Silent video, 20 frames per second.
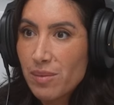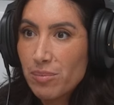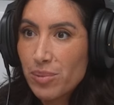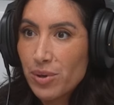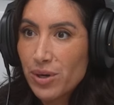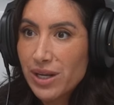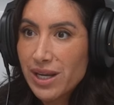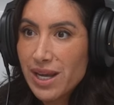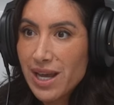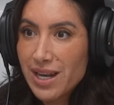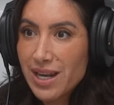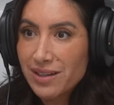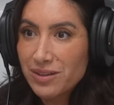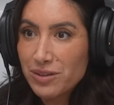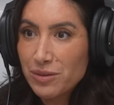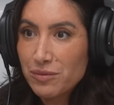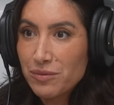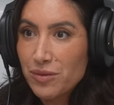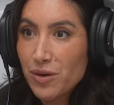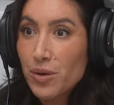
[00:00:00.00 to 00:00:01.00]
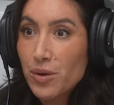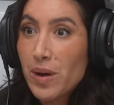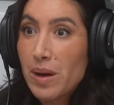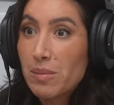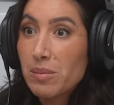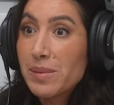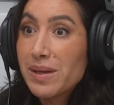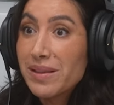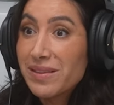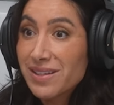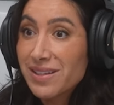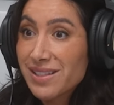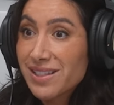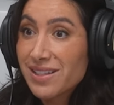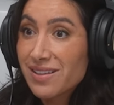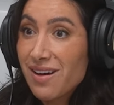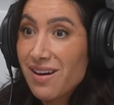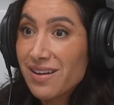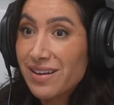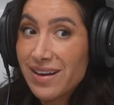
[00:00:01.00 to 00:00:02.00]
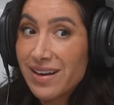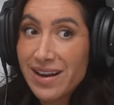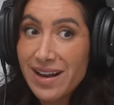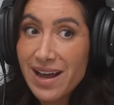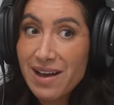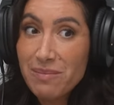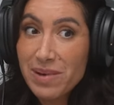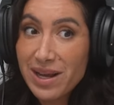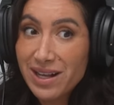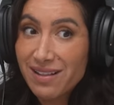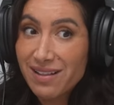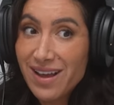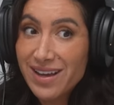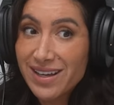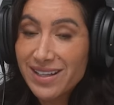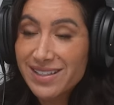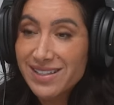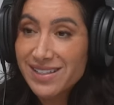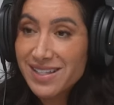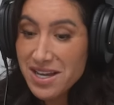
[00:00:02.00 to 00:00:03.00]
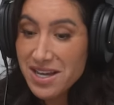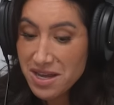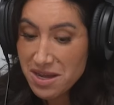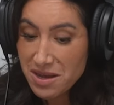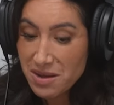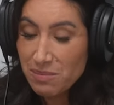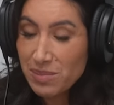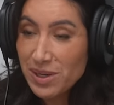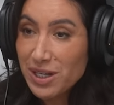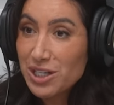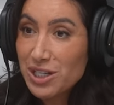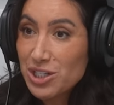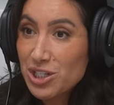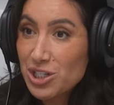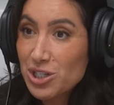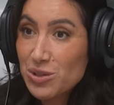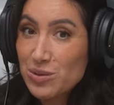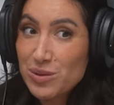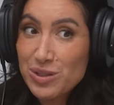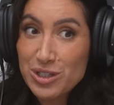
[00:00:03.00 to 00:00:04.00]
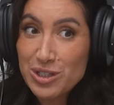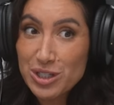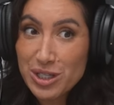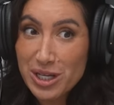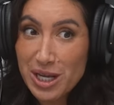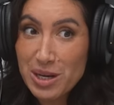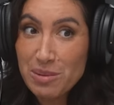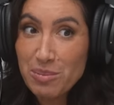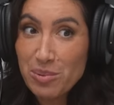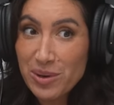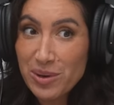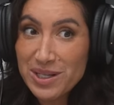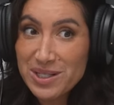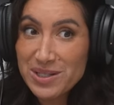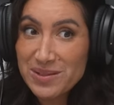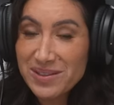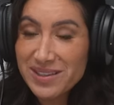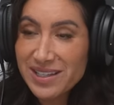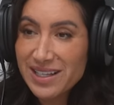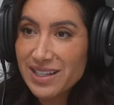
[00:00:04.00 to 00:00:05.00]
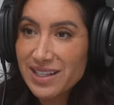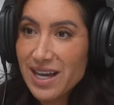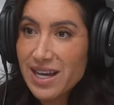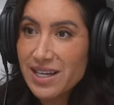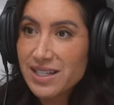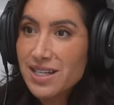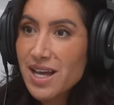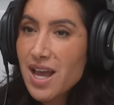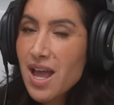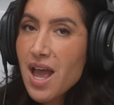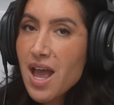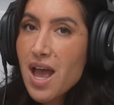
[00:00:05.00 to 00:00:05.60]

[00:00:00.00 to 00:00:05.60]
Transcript: and putting it in a little photo album in the salon. And I'd have my clients pick and choose and just kind of point to what they liked.